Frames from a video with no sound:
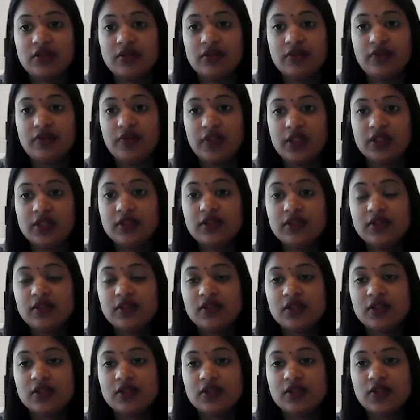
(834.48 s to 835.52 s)

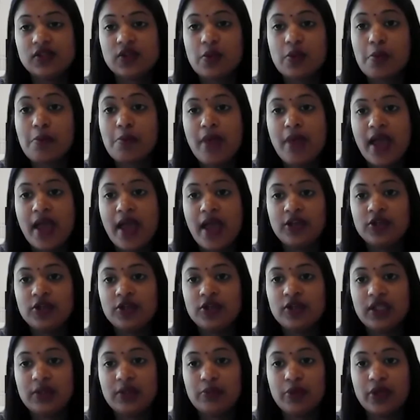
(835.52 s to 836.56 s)
fields. So
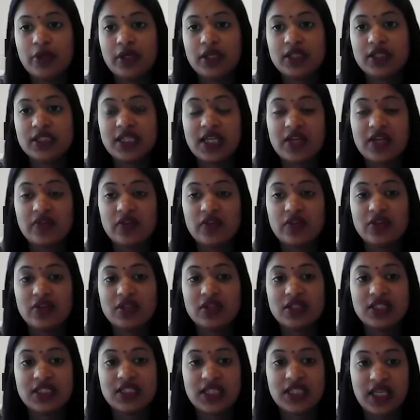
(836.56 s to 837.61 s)
manually putting together
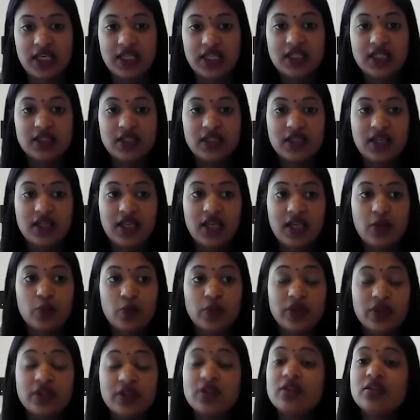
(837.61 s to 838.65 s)
the date
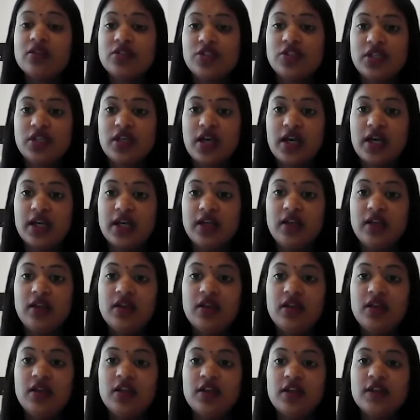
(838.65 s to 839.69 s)
within the GI.
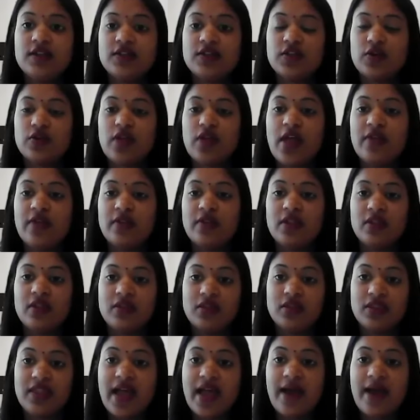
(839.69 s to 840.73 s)
So, and
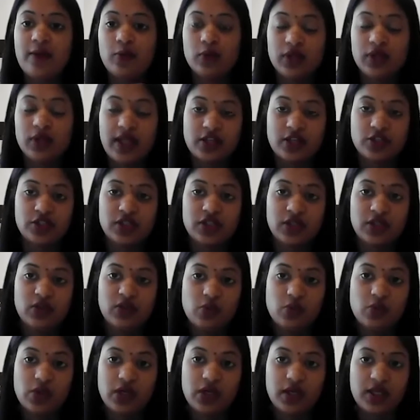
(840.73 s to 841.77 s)
then that will actually
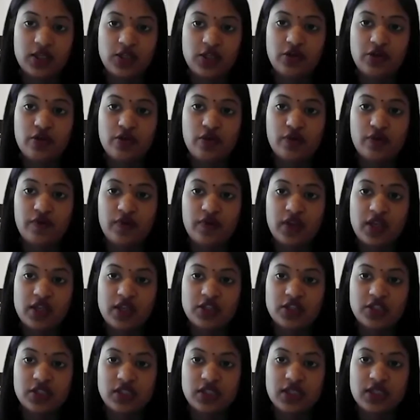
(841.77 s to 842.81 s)
work in your
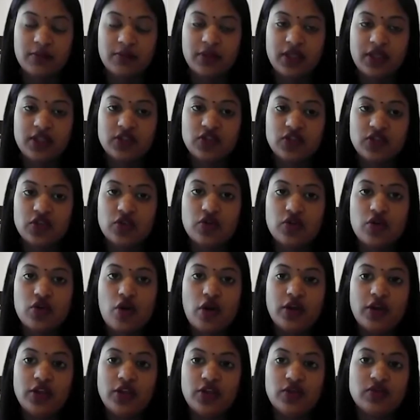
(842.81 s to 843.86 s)
notification template. So
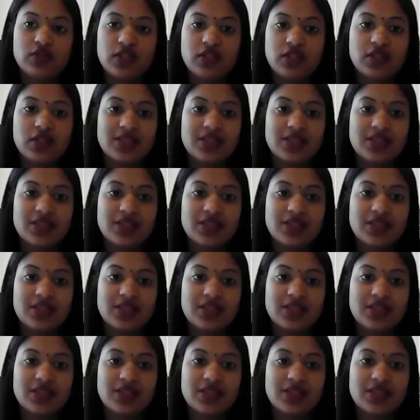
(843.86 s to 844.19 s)
not using the